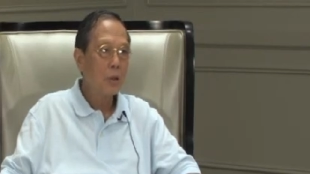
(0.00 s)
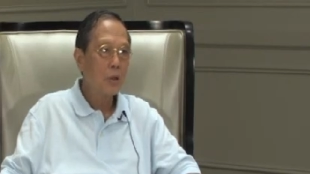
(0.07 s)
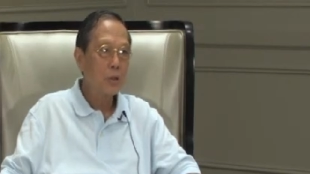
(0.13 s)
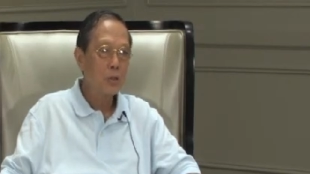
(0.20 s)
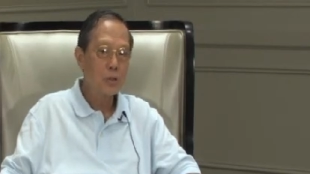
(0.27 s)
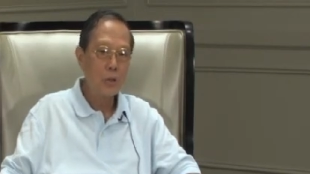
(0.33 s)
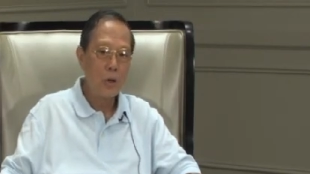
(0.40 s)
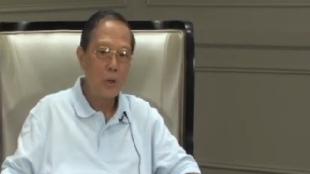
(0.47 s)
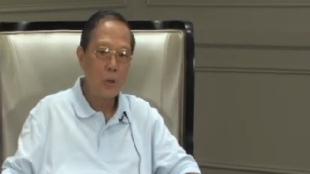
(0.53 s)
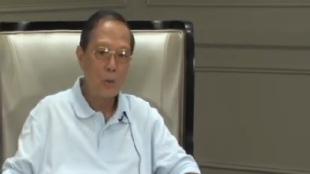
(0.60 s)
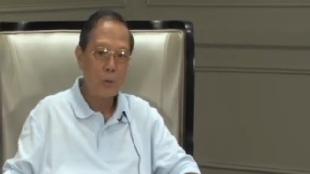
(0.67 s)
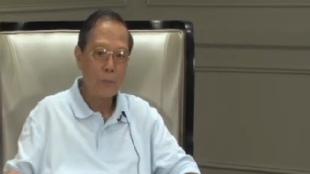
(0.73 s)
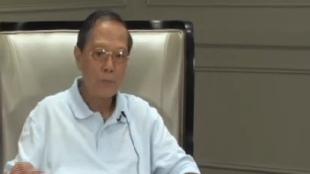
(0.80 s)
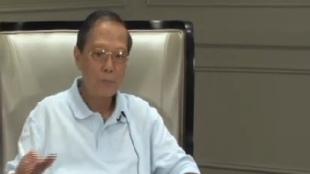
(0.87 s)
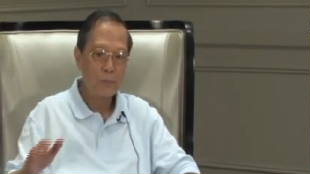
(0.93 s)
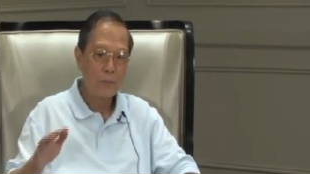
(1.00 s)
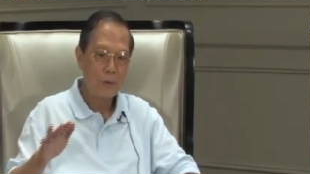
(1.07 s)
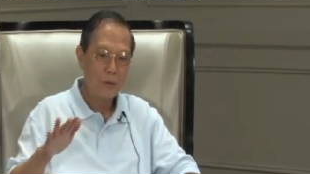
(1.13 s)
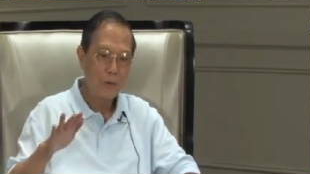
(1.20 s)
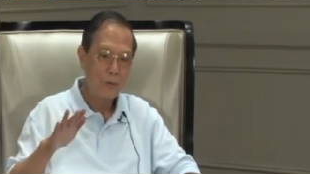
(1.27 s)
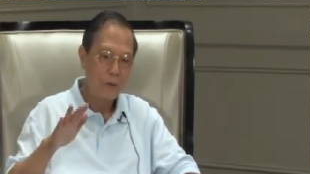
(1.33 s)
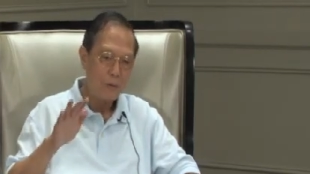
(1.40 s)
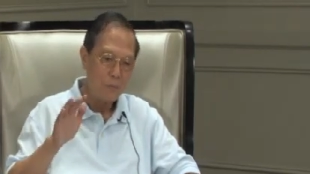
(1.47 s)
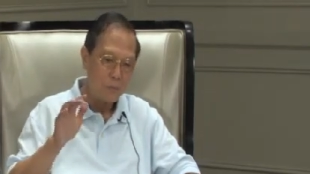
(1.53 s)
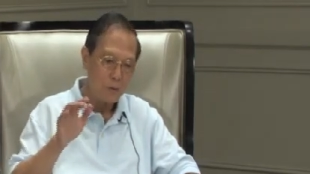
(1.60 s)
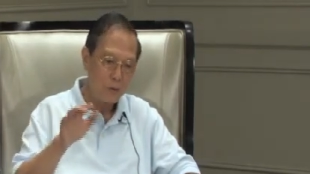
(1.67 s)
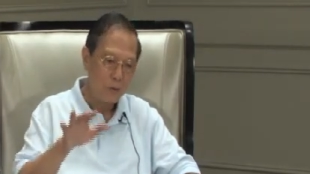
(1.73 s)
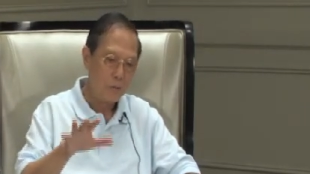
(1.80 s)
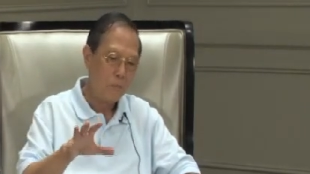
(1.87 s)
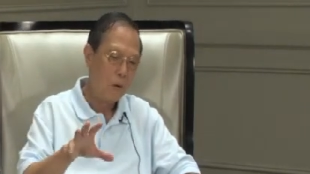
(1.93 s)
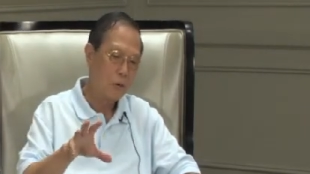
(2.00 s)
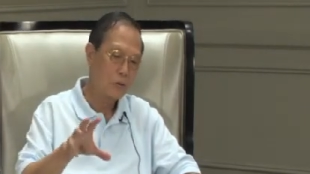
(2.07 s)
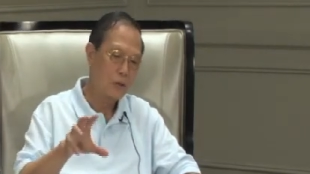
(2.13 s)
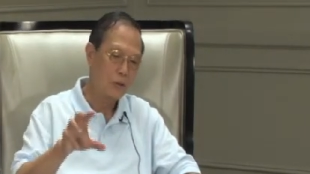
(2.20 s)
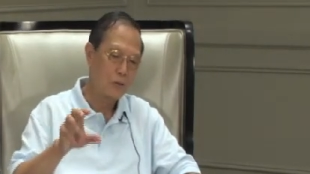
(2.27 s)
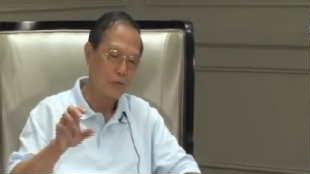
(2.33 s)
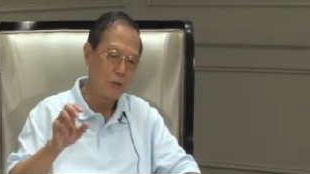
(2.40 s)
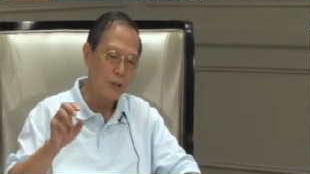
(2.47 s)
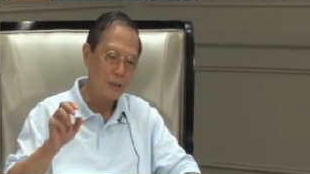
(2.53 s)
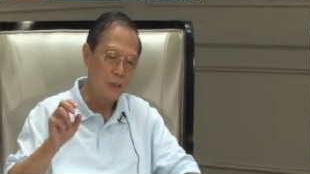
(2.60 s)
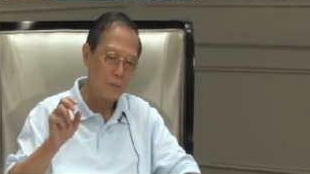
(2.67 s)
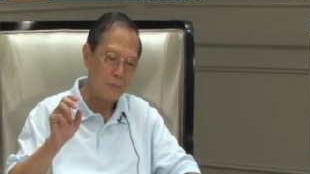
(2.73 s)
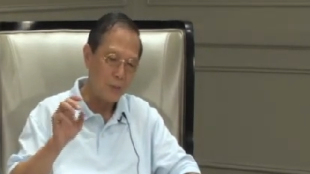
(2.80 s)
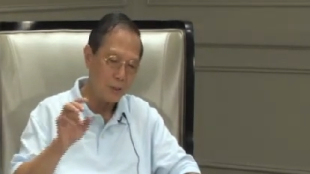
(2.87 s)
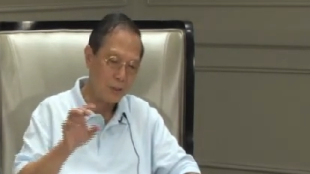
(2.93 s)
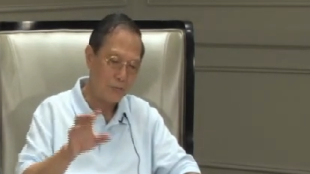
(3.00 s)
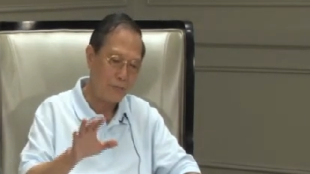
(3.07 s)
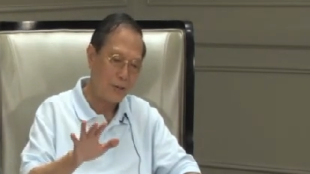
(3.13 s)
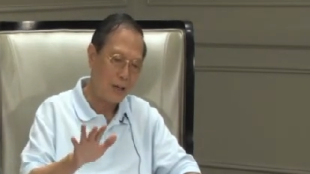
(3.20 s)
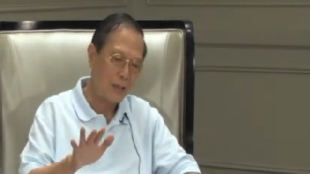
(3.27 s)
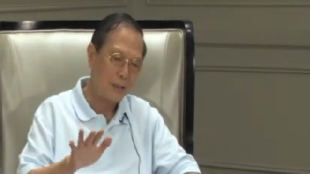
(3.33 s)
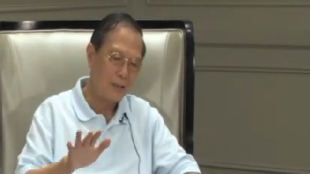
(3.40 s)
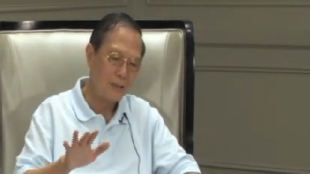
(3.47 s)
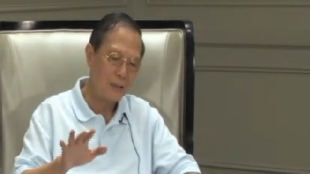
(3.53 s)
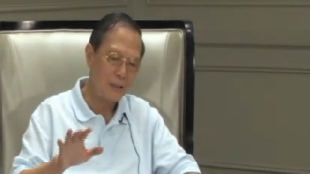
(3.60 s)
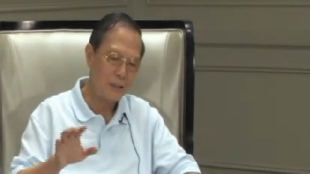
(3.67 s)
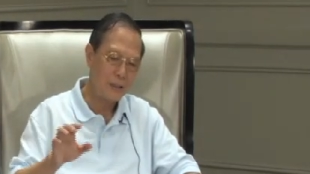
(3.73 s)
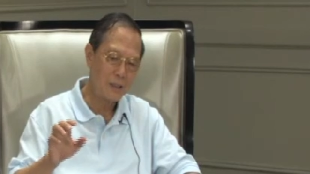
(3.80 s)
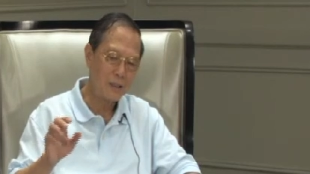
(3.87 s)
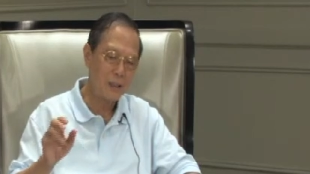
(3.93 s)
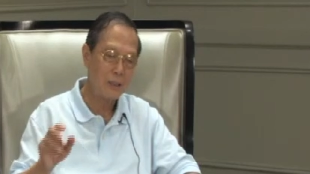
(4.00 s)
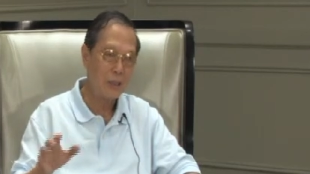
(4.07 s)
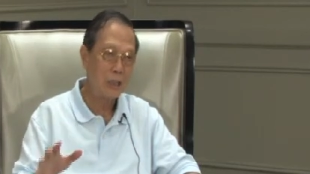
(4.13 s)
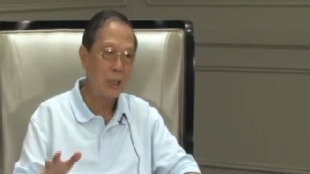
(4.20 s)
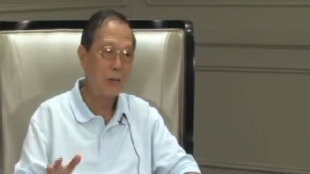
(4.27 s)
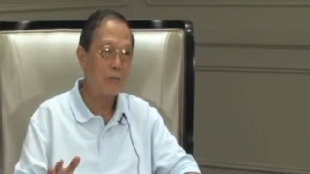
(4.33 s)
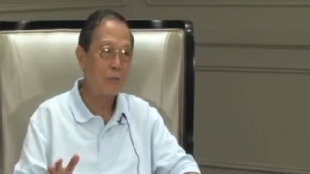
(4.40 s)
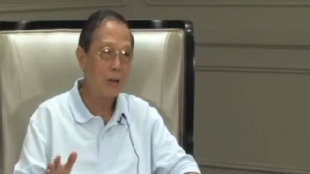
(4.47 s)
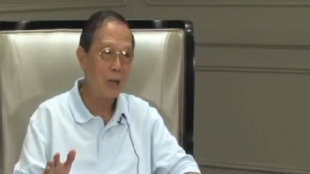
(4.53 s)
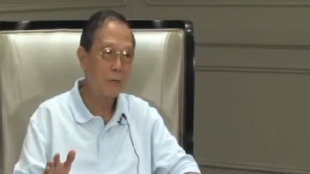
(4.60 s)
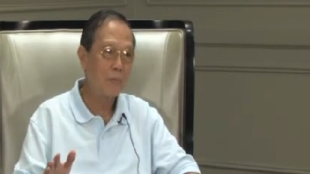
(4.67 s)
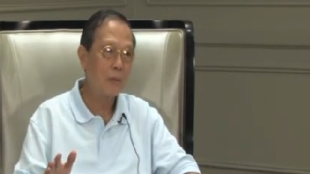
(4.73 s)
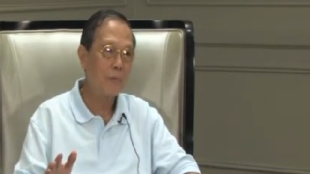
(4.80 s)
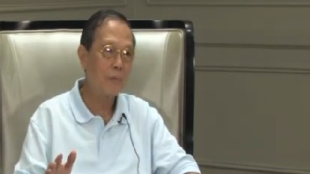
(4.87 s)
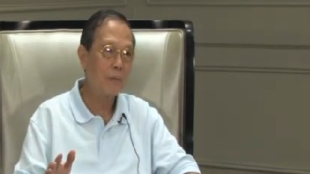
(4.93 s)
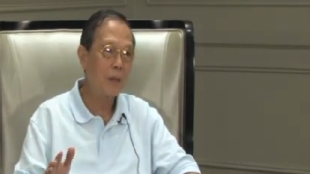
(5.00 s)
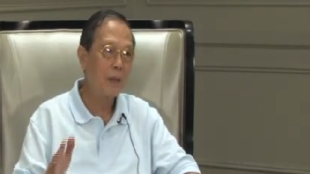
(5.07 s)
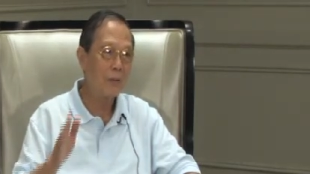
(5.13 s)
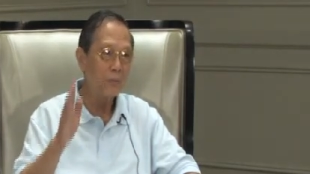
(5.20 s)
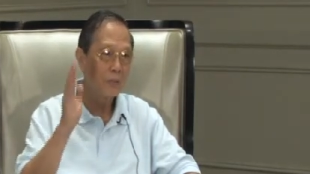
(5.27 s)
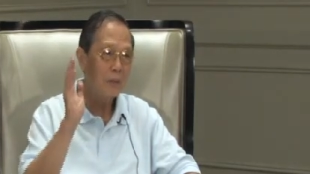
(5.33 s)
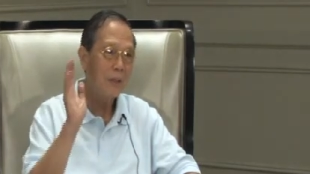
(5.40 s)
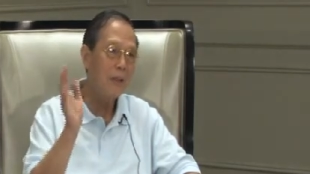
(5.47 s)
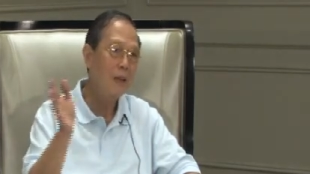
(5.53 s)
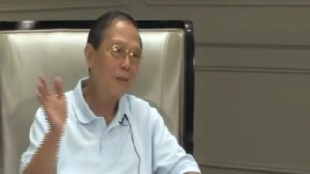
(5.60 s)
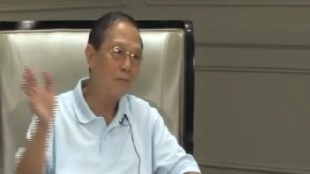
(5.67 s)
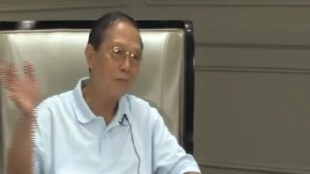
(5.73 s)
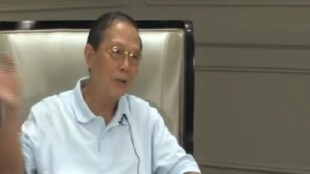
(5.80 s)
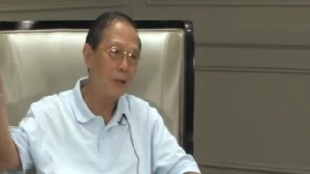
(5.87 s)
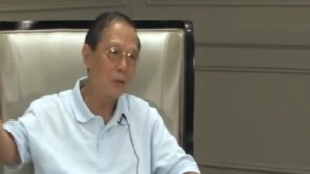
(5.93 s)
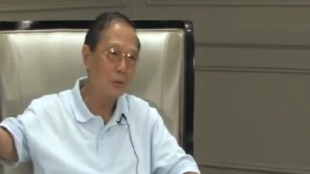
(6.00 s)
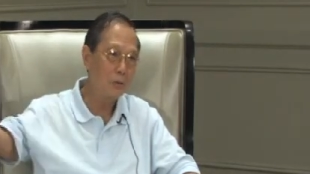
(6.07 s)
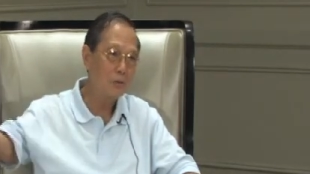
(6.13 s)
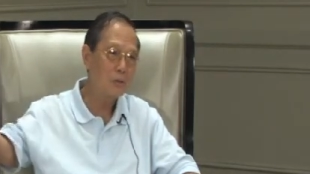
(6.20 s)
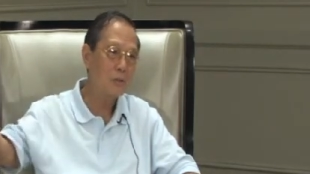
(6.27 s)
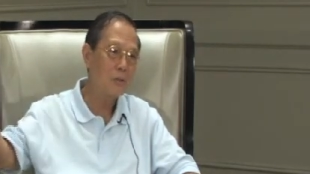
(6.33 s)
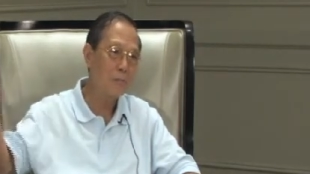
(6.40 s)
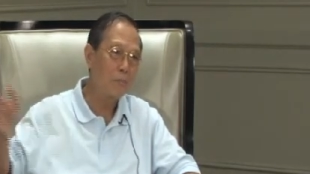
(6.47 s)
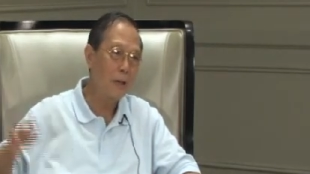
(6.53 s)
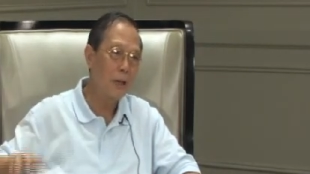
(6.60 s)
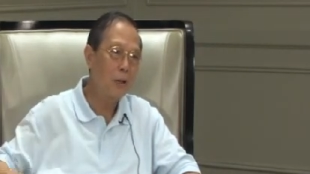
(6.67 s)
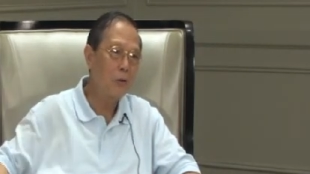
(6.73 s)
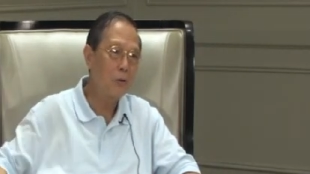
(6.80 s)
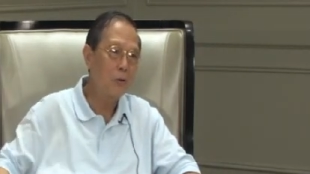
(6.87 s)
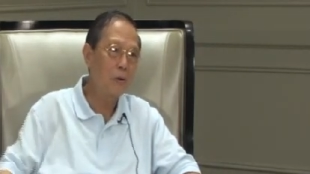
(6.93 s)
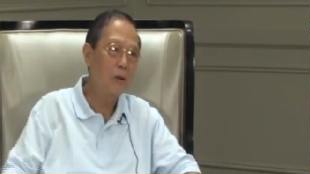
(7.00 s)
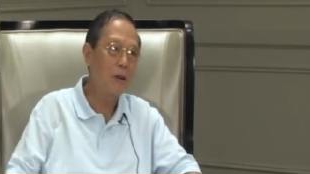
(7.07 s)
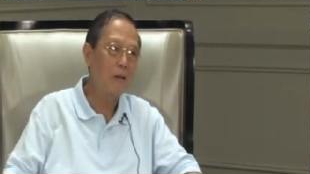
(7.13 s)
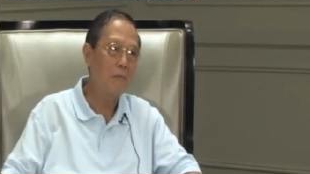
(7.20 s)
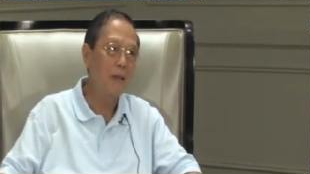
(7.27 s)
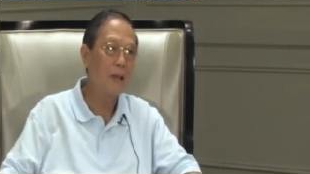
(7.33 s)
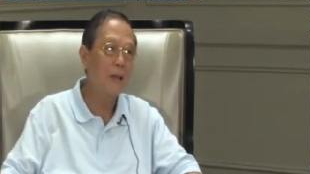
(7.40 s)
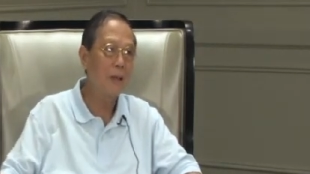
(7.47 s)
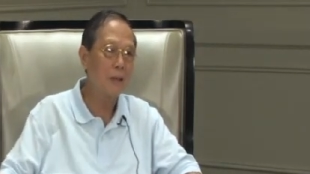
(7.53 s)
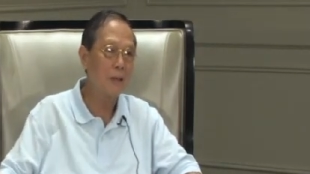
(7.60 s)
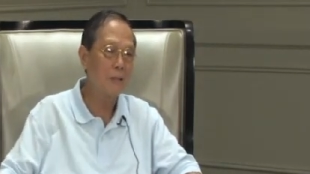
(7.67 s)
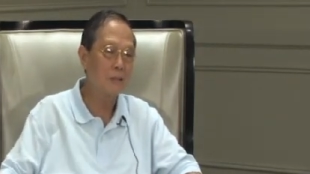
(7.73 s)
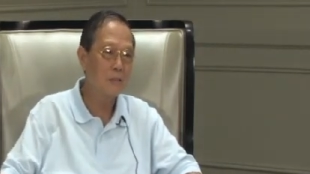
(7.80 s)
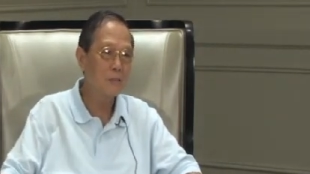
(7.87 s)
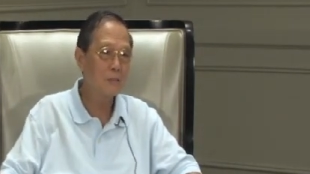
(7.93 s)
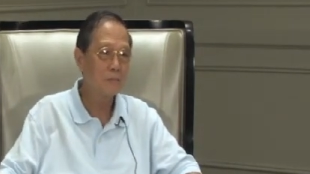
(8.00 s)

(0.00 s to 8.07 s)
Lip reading: So most of the rigs meet the 5-year, 10-year environment. And then when those big hurricane hits,